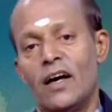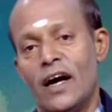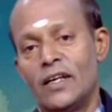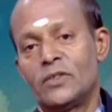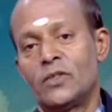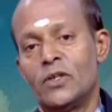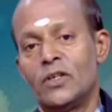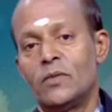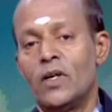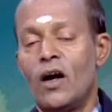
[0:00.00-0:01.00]
And
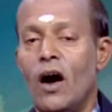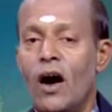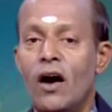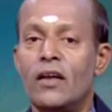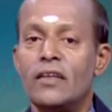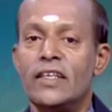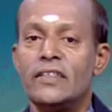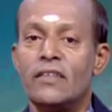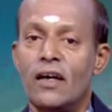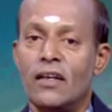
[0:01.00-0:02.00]
so, all
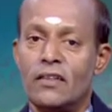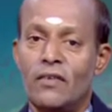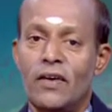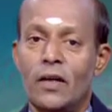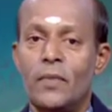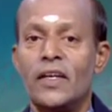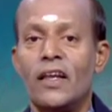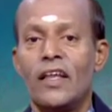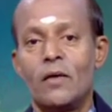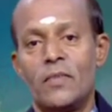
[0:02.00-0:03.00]
these are the
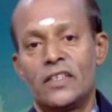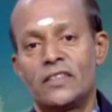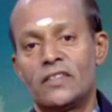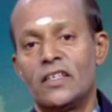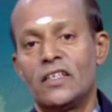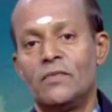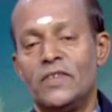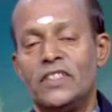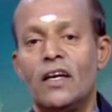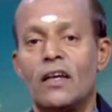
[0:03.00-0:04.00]
fundamental elements
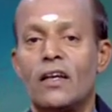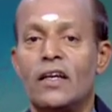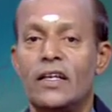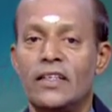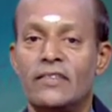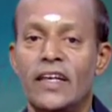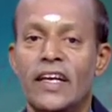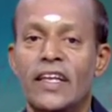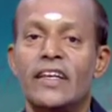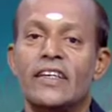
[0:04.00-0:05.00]
which are
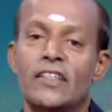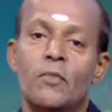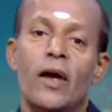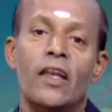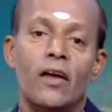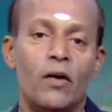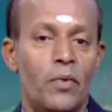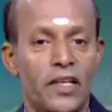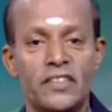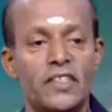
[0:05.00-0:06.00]
deciding the mining
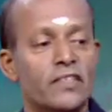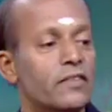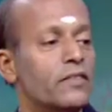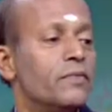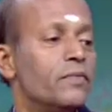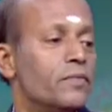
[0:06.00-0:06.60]
operations.